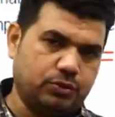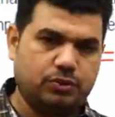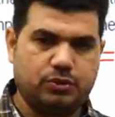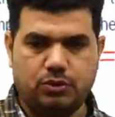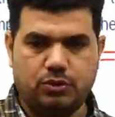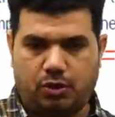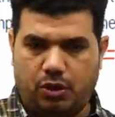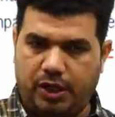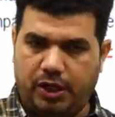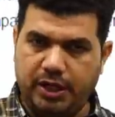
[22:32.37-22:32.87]

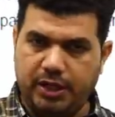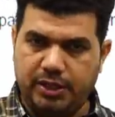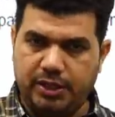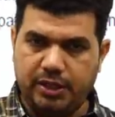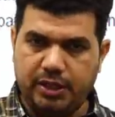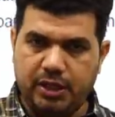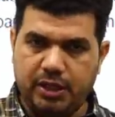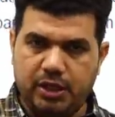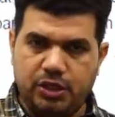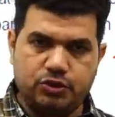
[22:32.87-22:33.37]
Got
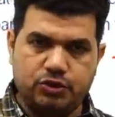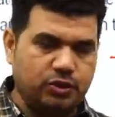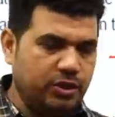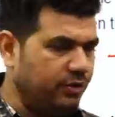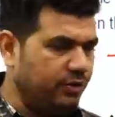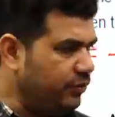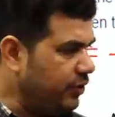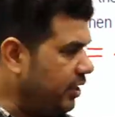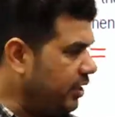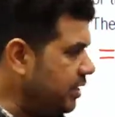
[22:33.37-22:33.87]
it? So
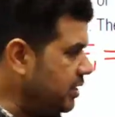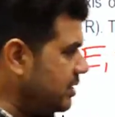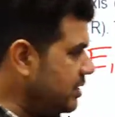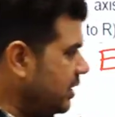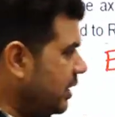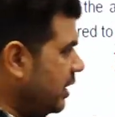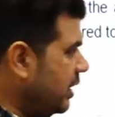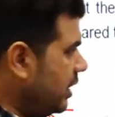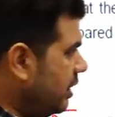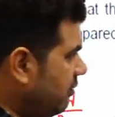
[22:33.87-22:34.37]
if it
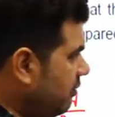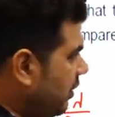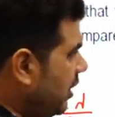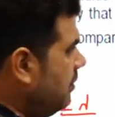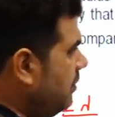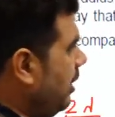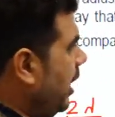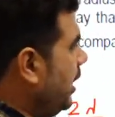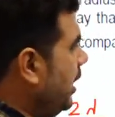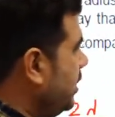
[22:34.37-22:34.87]
is
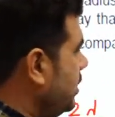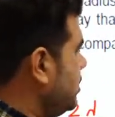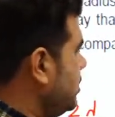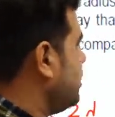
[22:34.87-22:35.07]
E1 minus